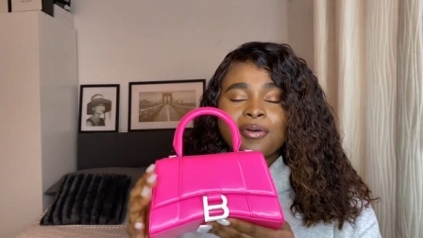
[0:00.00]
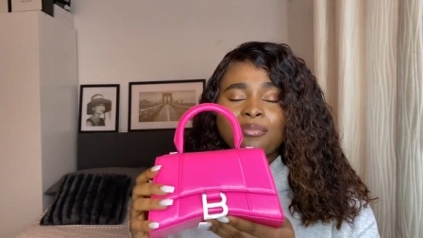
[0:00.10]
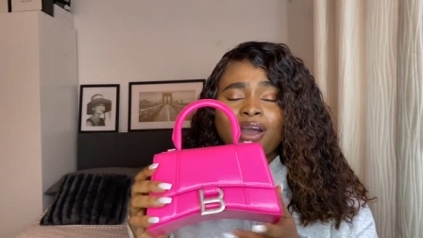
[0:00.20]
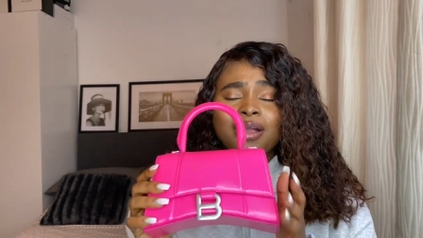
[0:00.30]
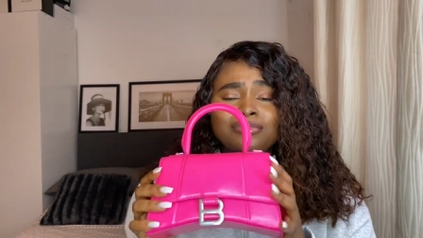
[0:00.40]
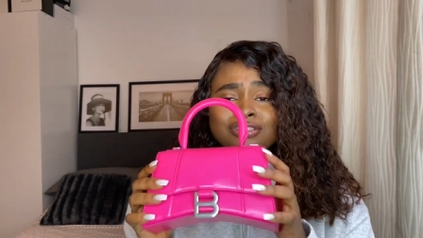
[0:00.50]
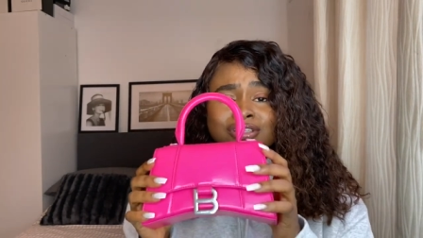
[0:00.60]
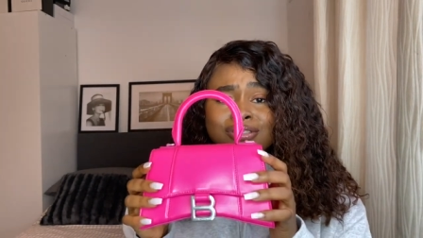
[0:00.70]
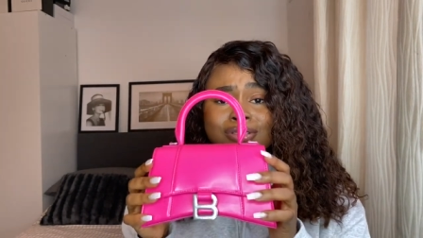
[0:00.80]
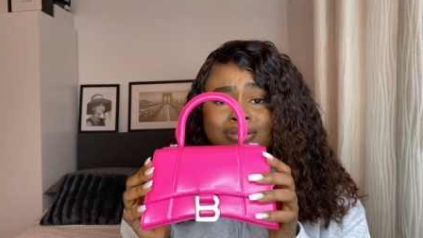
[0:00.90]
but i'm
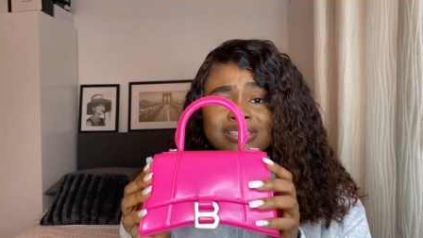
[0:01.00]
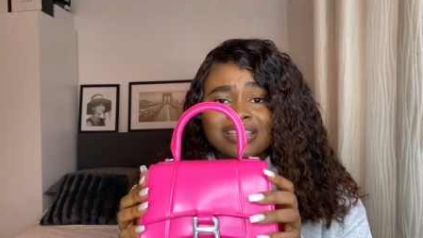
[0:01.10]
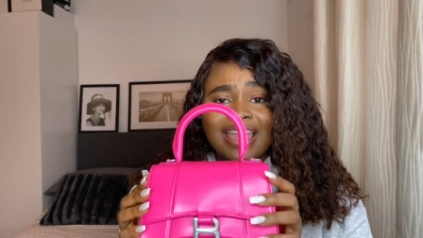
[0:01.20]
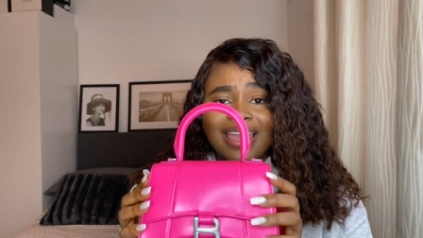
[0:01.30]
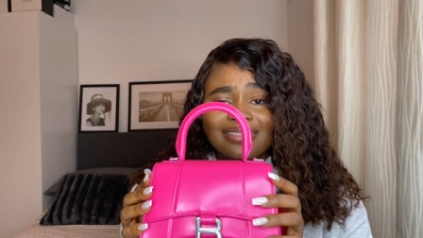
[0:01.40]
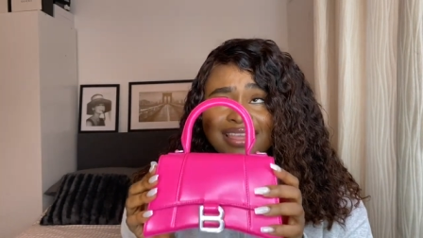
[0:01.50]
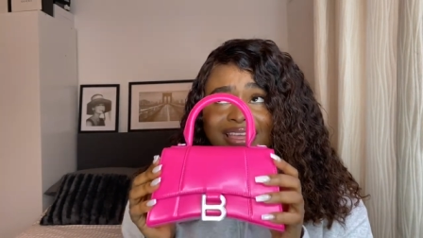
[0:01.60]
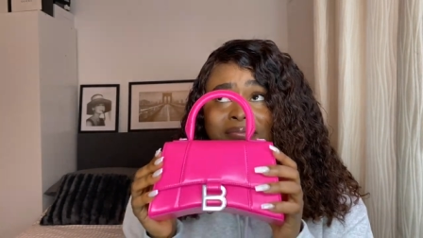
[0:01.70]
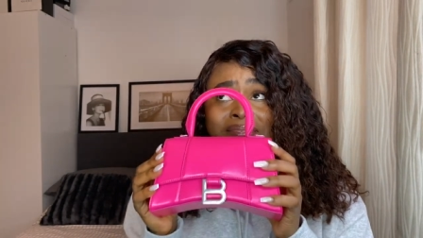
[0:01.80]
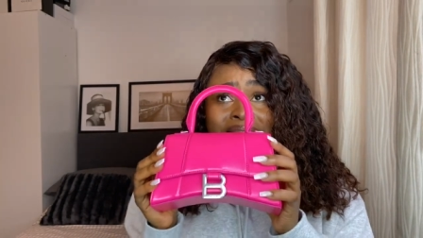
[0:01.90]
just so scared
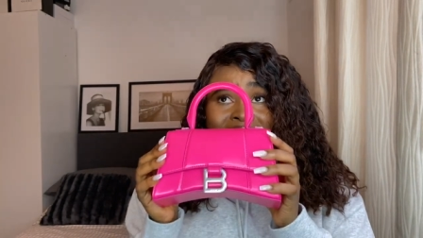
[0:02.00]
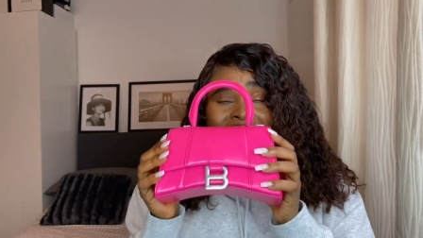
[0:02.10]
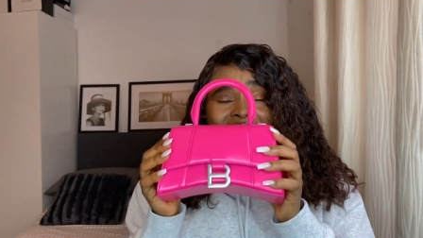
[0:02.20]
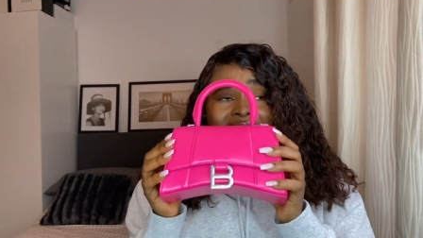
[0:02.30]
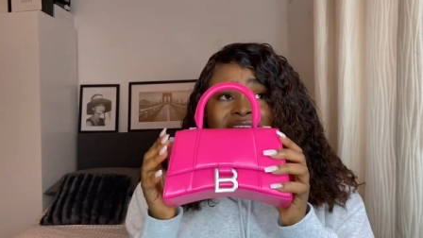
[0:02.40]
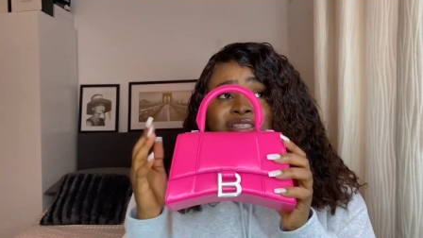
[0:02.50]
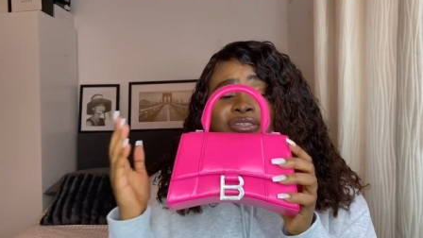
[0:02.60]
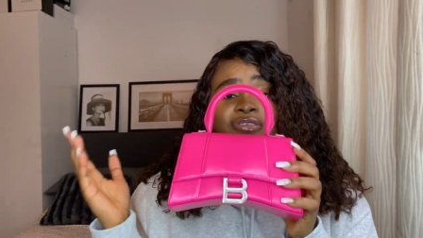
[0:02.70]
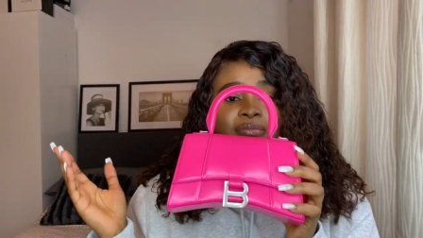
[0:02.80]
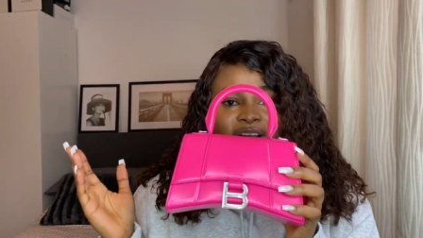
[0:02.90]
that in
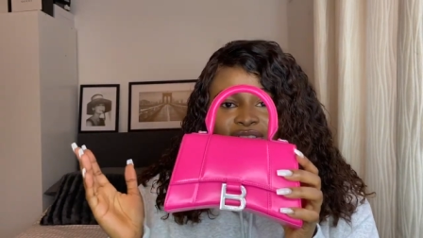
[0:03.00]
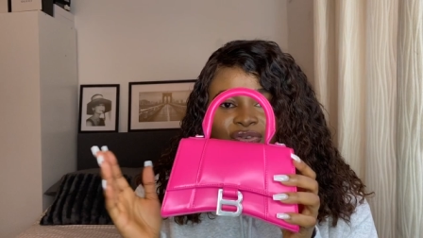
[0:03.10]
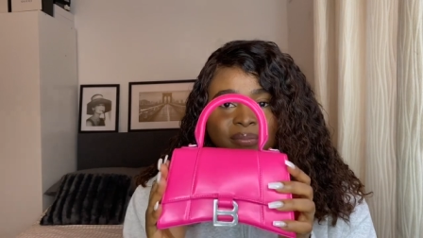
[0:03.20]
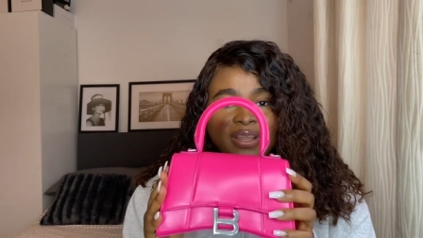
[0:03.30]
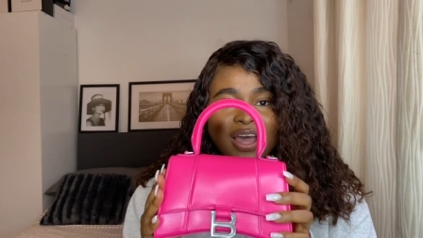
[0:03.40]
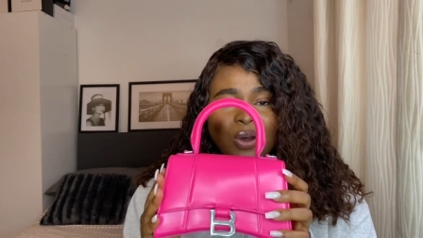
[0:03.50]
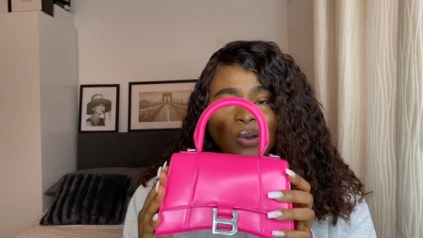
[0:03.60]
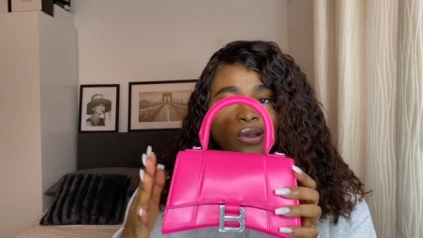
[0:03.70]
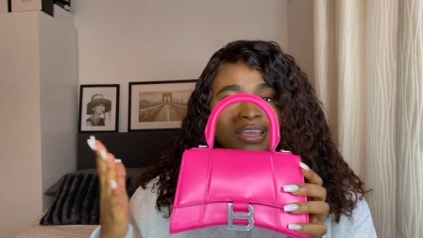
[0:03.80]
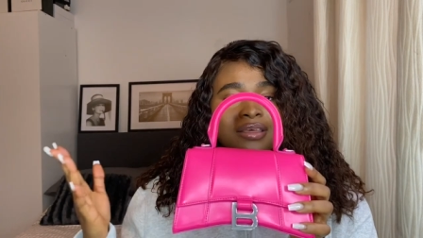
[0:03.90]
two months from now
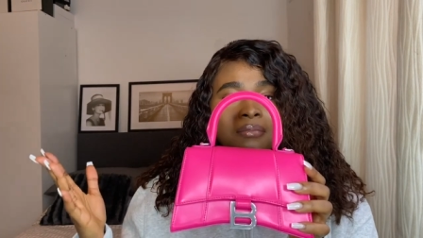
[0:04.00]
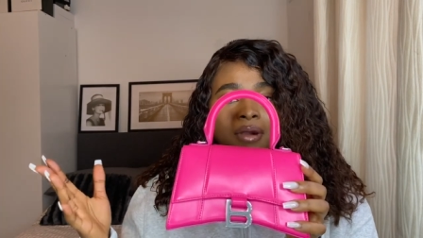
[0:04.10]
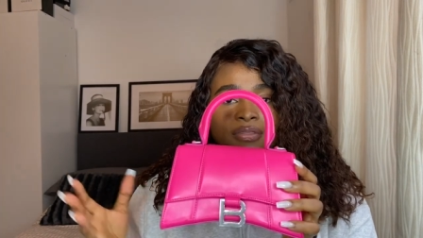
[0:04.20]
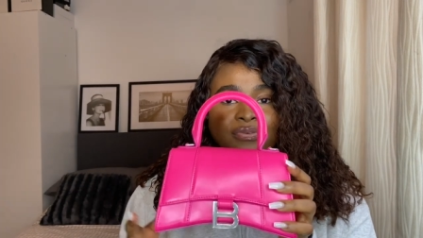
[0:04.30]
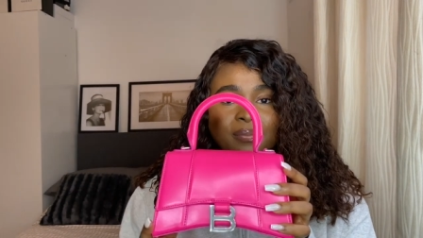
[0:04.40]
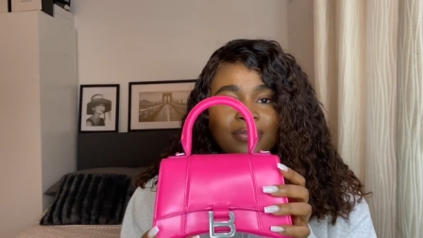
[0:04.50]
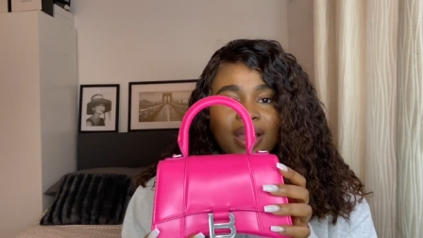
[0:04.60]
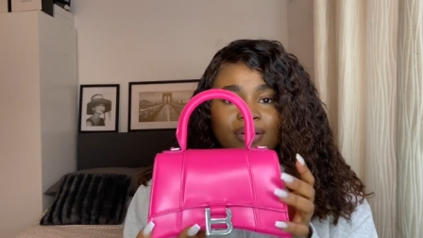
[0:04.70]
or in a month from now